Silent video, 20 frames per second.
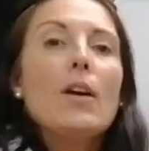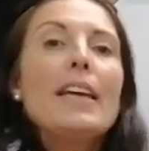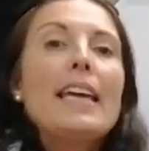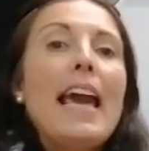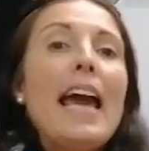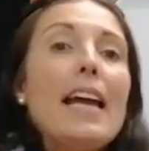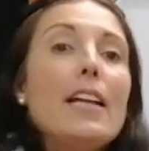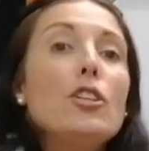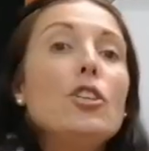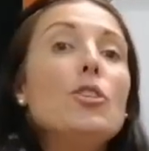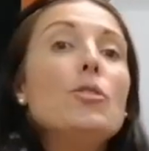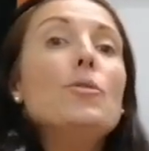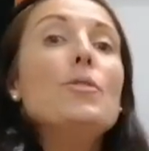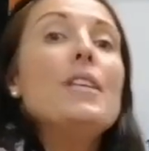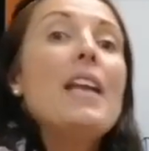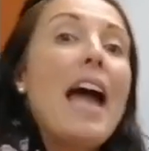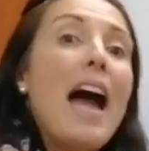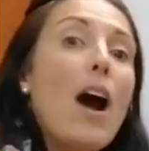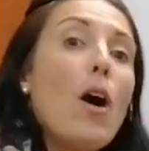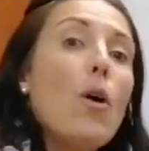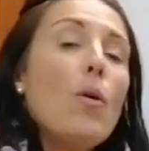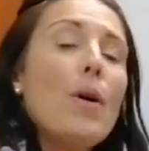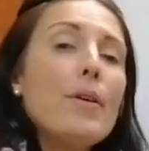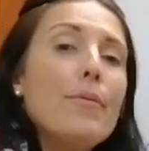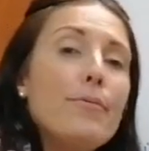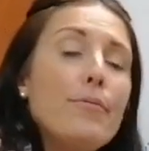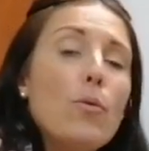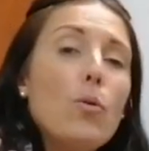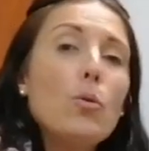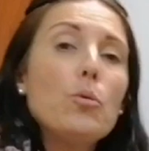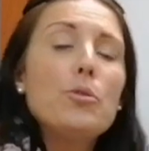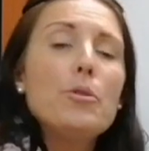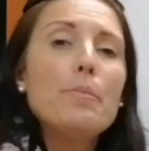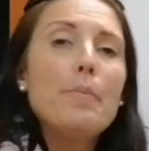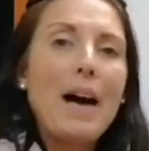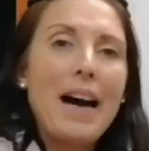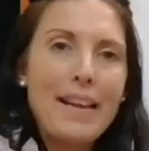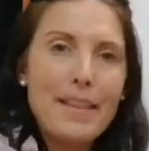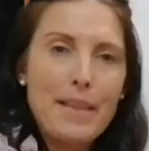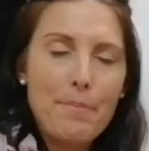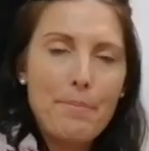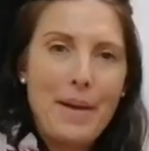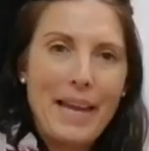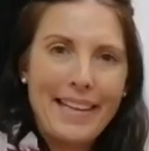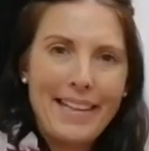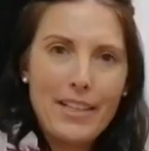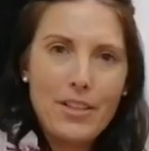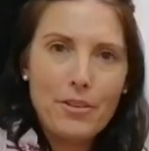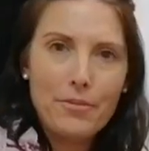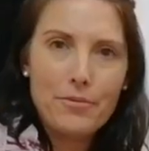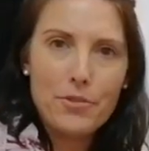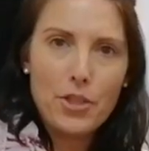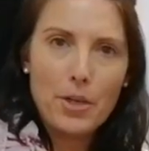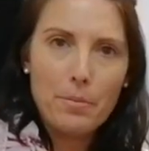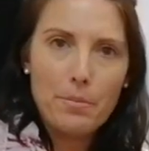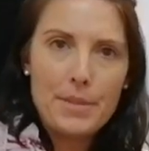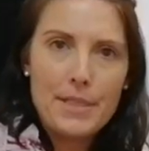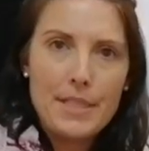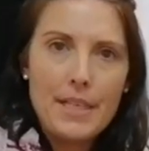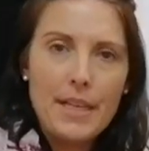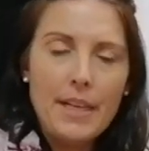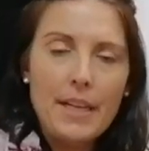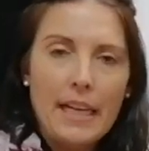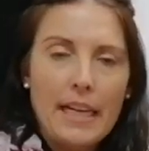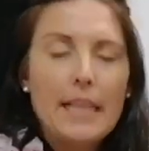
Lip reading: Can you now afford to buy the packet of chips?